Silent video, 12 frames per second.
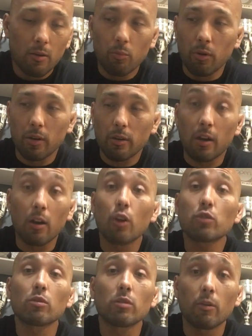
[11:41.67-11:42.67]
But I
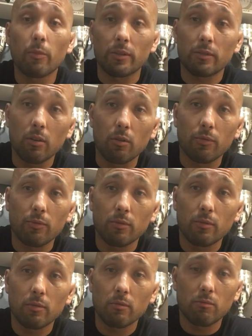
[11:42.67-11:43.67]
also love myself.
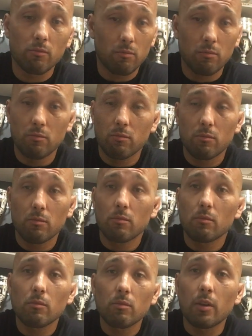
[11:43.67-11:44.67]

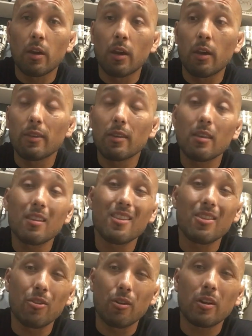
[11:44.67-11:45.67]
And
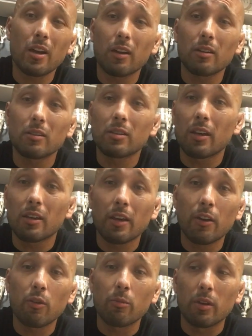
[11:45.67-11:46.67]
they're not gonna take
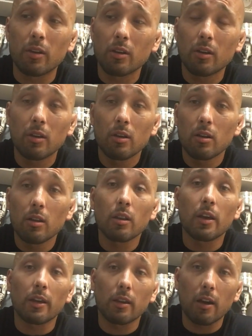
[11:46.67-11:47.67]
care of me
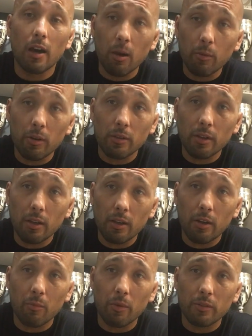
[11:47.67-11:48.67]
like I'm gonna take
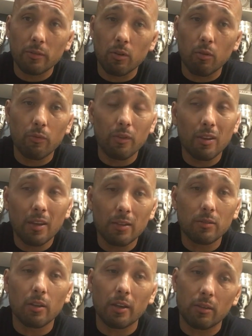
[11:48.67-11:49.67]
care of myself. And
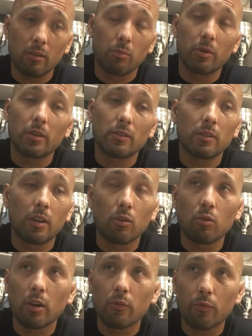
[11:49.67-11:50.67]
that's the biggest
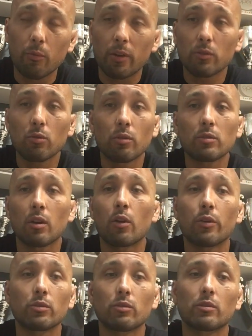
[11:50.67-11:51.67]
thing. For my students, I
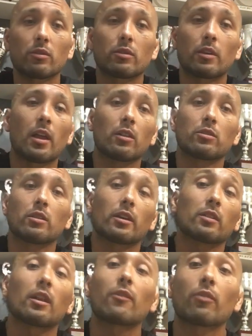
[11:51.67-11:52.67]
always use this analogy,
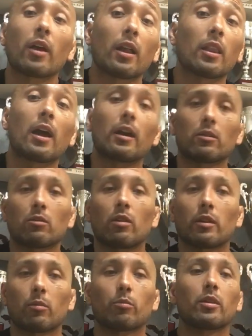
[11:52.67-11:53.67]
because I fly a lot.
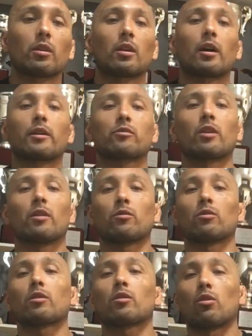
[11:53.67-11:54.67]
I compete a lot, I
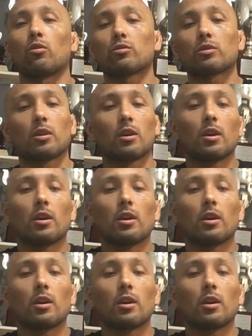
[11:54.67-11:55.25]
travel, coach,